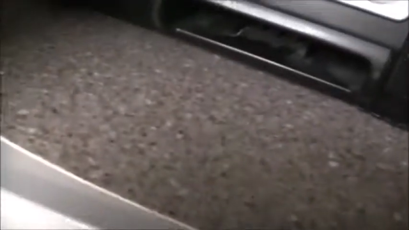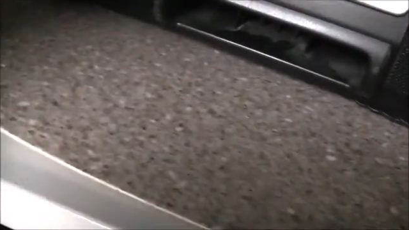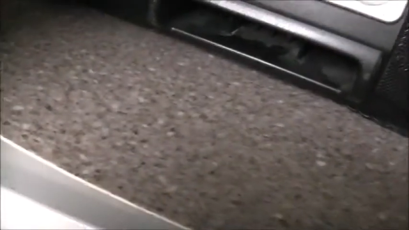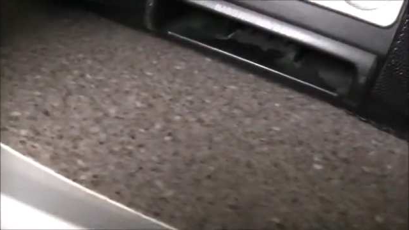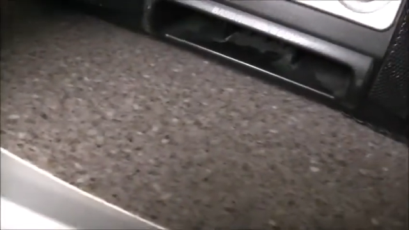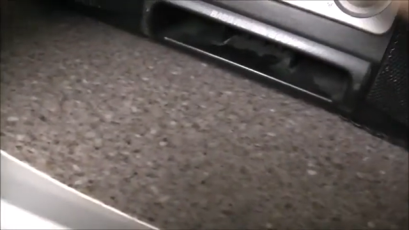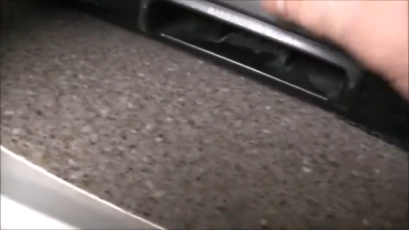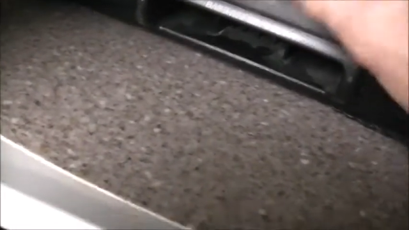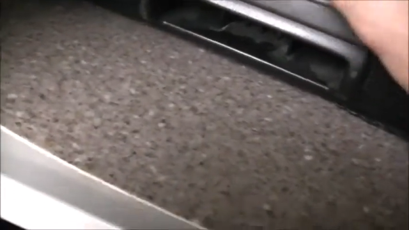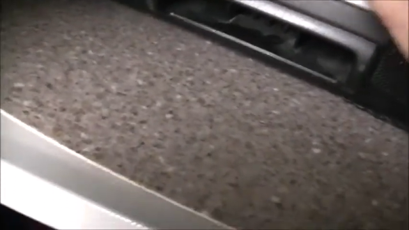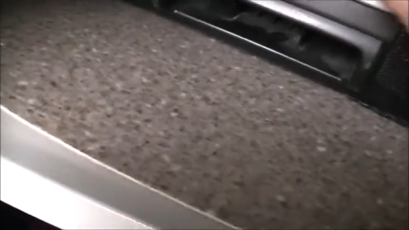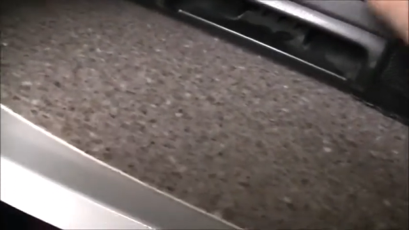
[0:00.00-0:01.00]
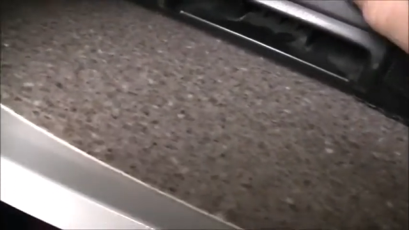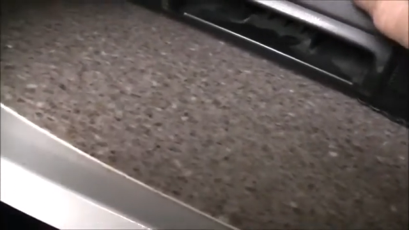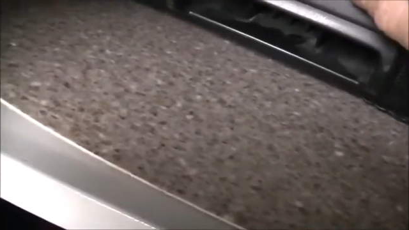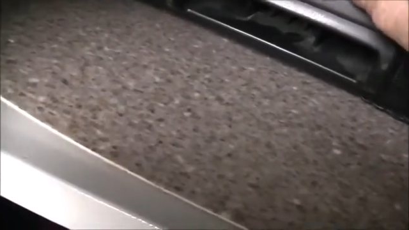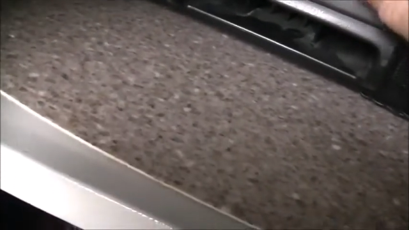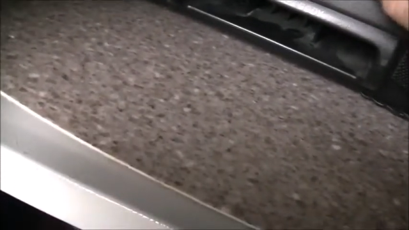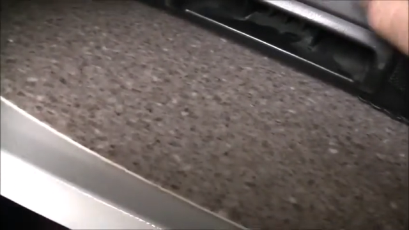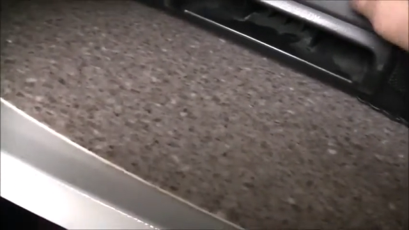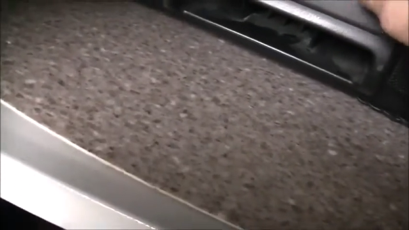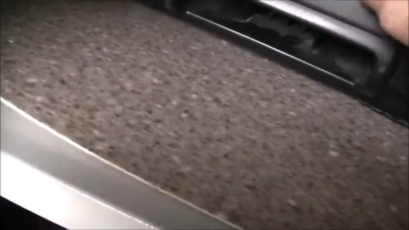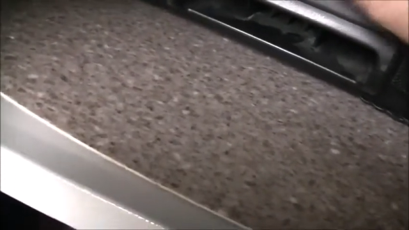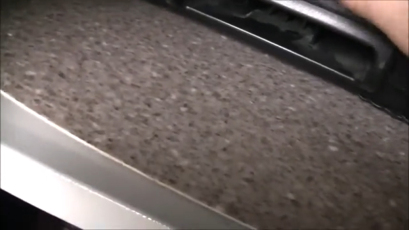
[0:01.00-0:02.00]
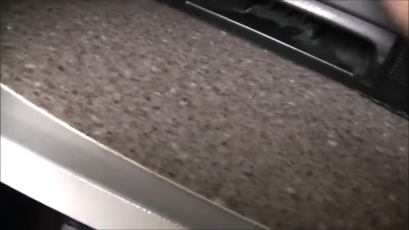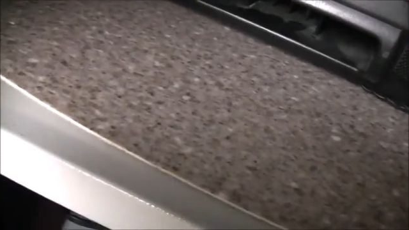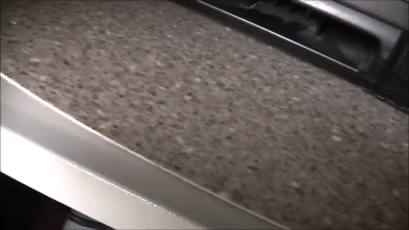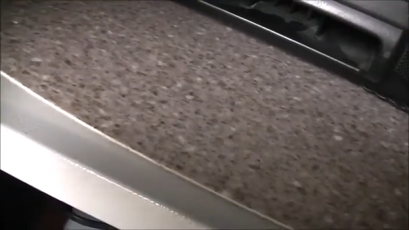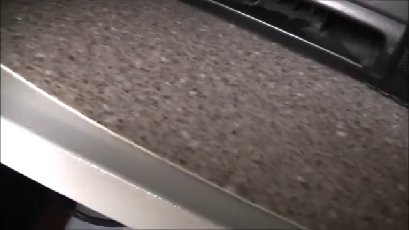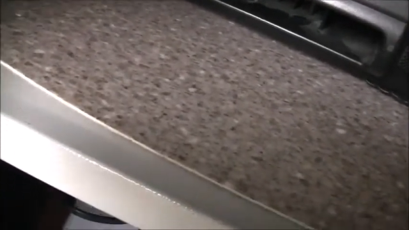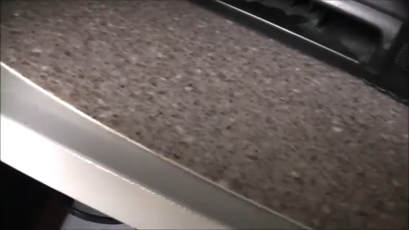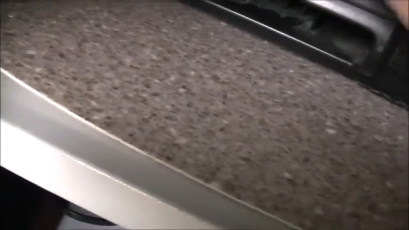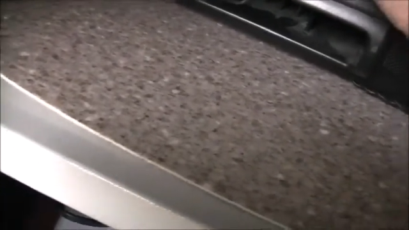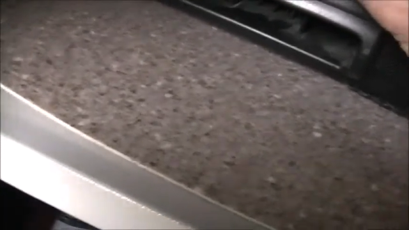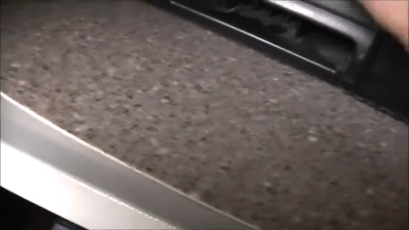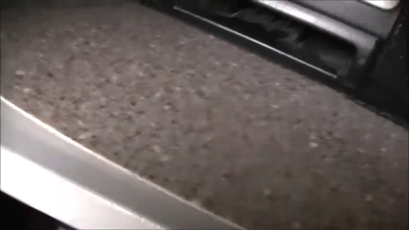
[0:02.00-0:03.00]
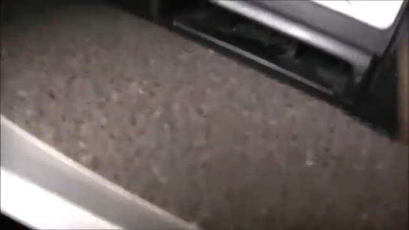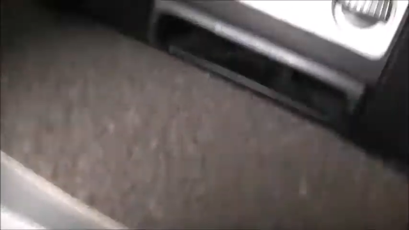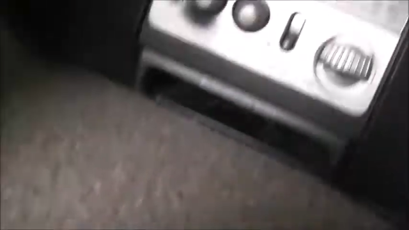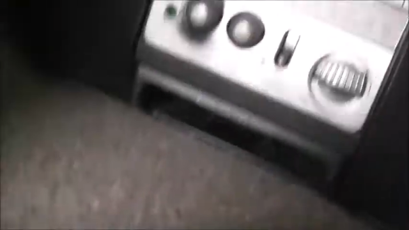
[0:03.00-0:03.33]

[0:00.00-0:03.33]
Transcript: (no speaker visible)